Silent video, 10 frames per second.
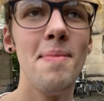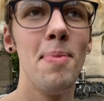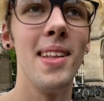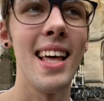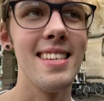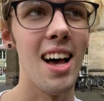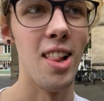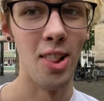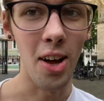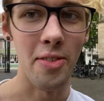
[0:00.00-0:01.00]
but there's a
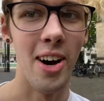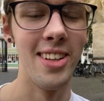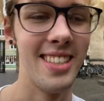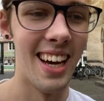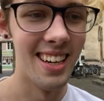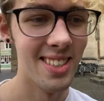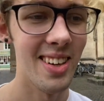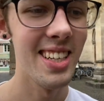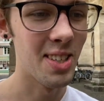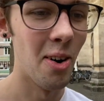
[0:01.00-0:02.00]
lot of content, so I
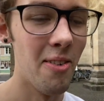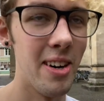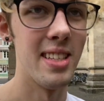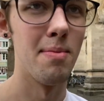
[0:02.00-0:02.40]
need to go over it